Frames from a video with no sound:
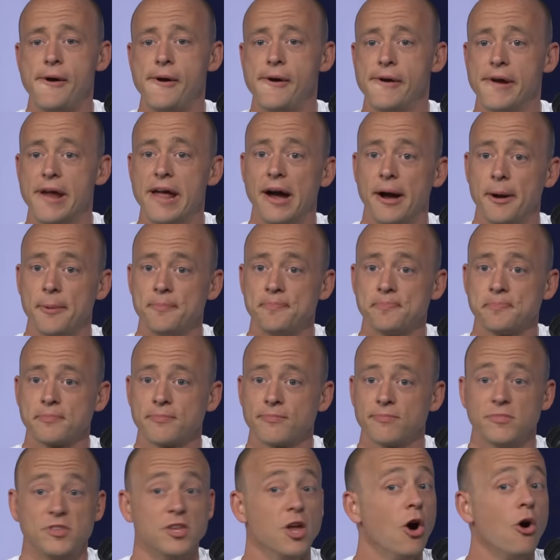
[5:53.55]
Yeah,
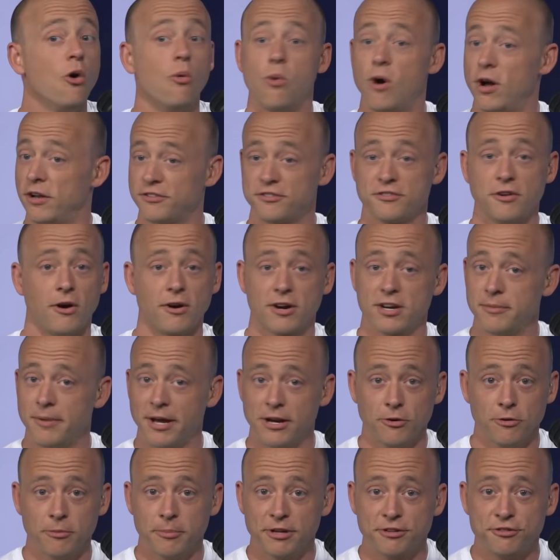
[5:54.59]
no one's talking
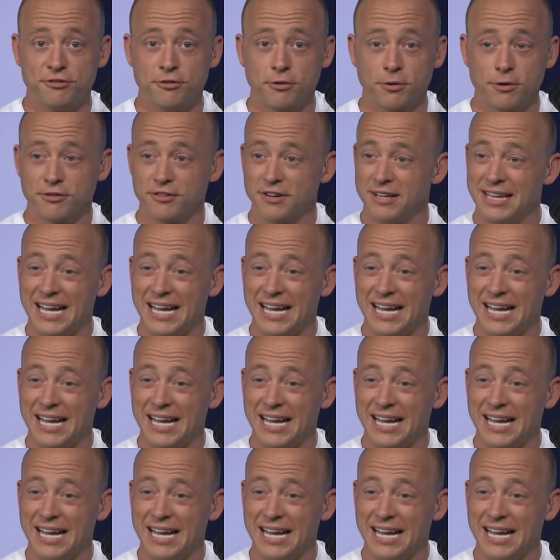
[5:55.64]
about Ole Miss, Georgia.